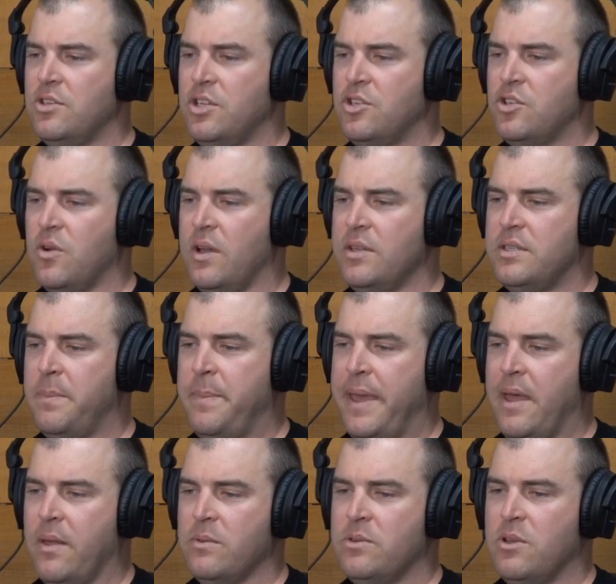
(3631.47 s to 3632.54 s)
She tries to
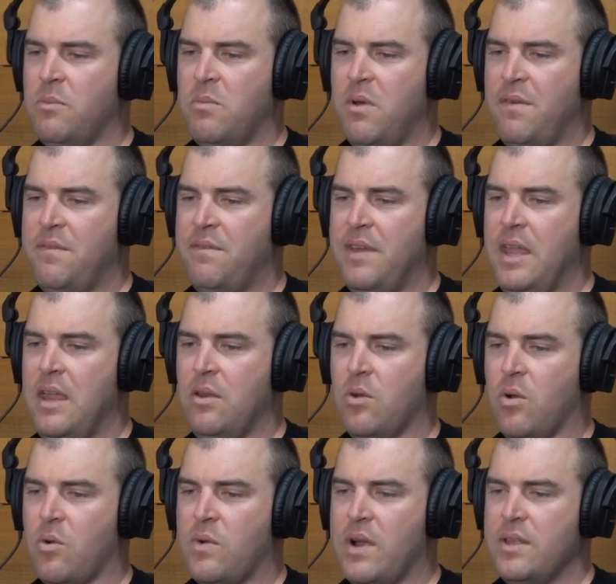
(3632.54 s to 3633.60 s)
pounce on my feet
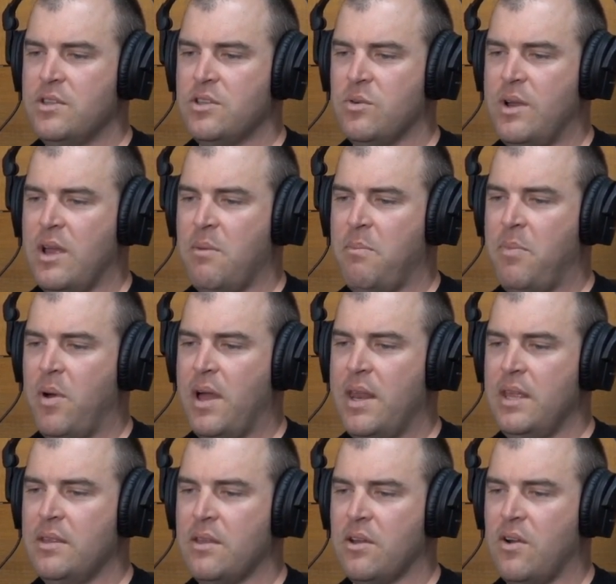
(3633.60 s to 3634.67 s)
or runs around
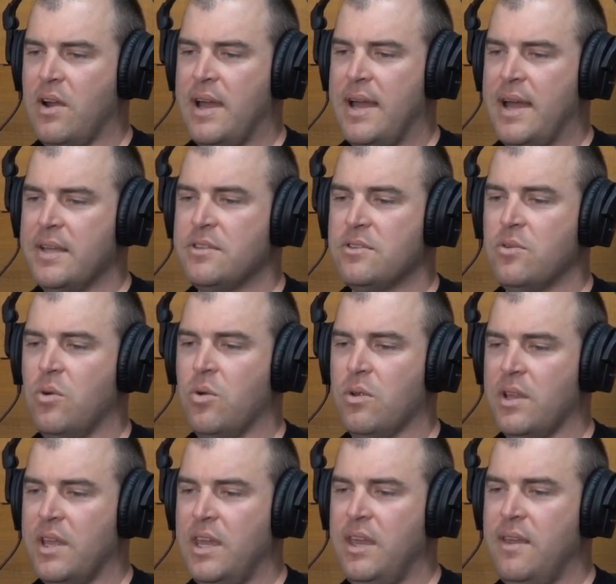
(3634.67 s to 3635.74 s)
biting the grass or
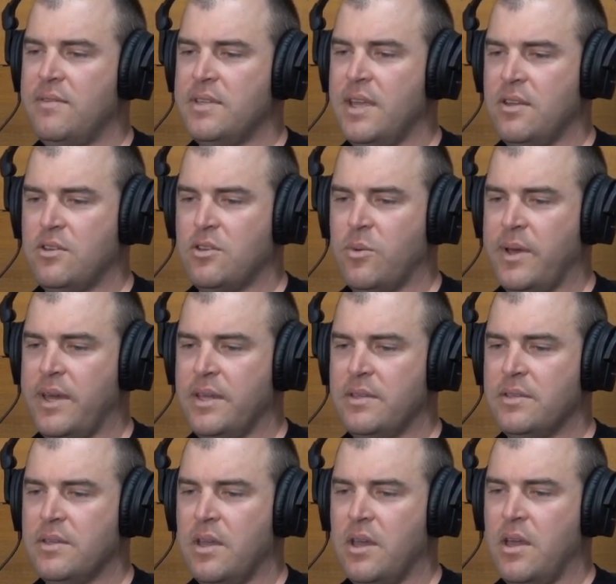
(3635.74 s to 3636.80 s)
leaves and
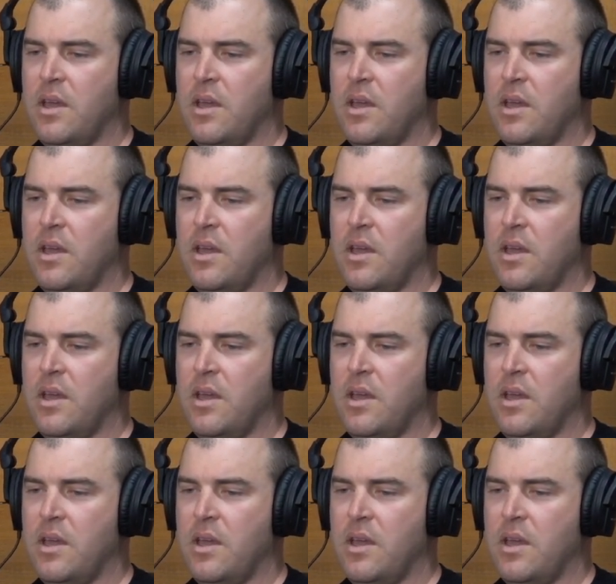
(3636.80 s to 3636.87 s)
twigs.